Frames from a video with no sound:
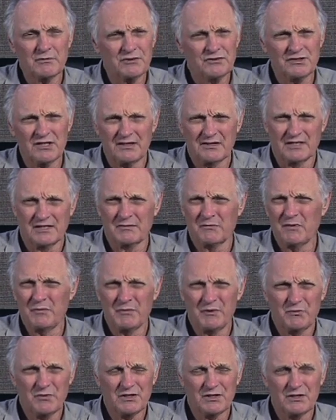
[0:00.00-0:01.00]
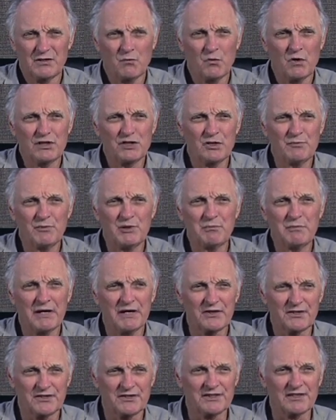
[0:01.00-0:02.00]
There's nothing. I mean, what could be
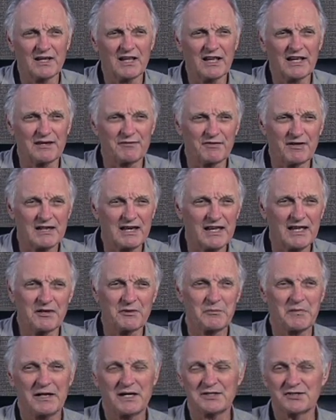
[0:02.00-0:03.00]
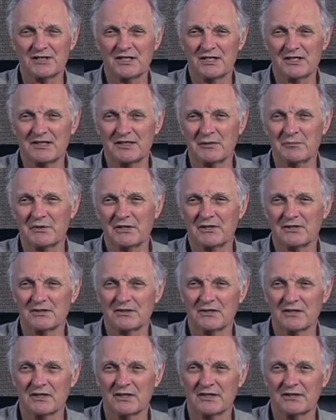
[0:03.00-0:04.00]
better than life? I can't imagine anything better
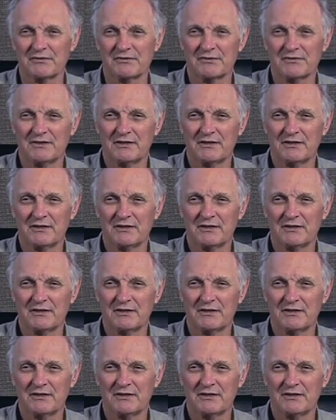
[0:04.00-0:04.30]
than life.